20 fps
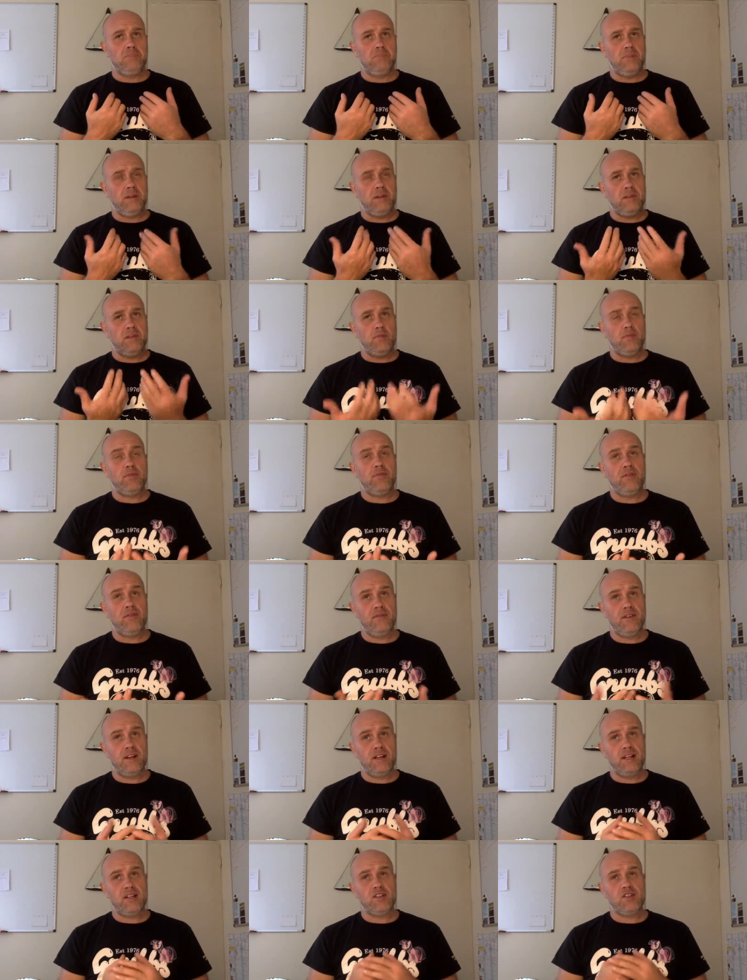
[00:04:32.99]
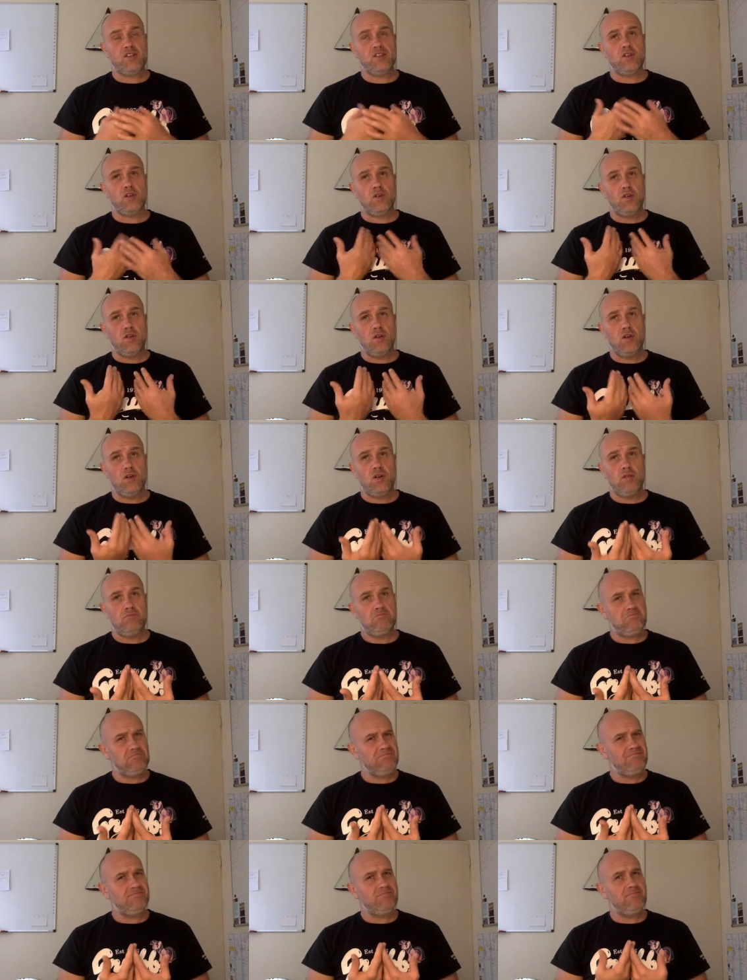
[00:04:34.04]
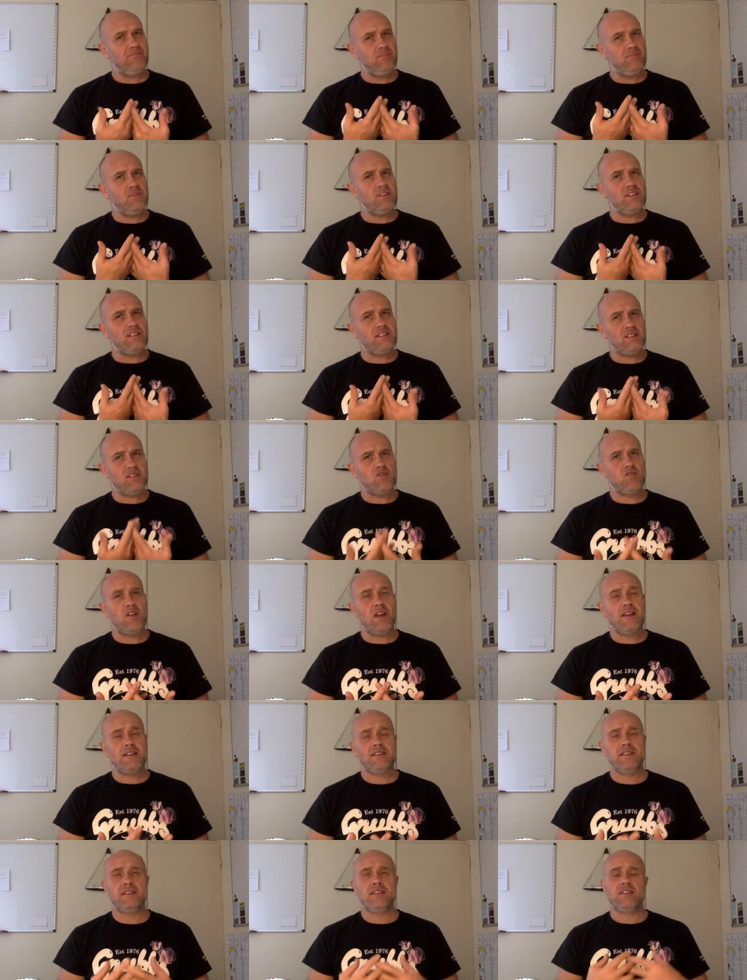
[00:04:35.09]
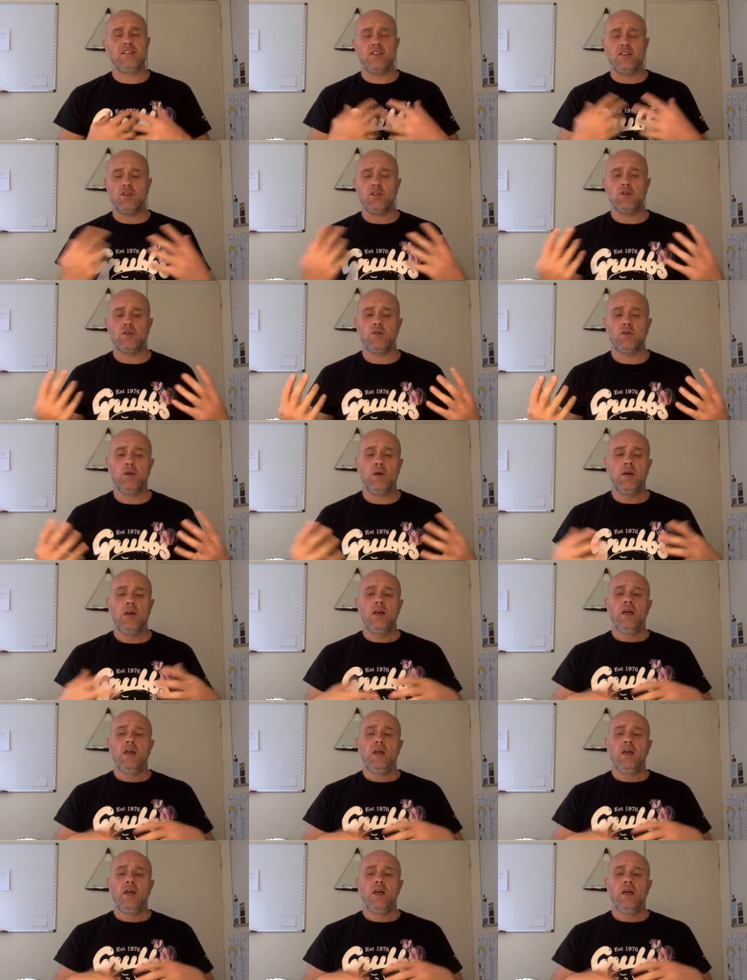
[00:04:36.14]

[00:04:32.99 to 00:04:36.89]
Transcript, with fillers: either privileged or distressed to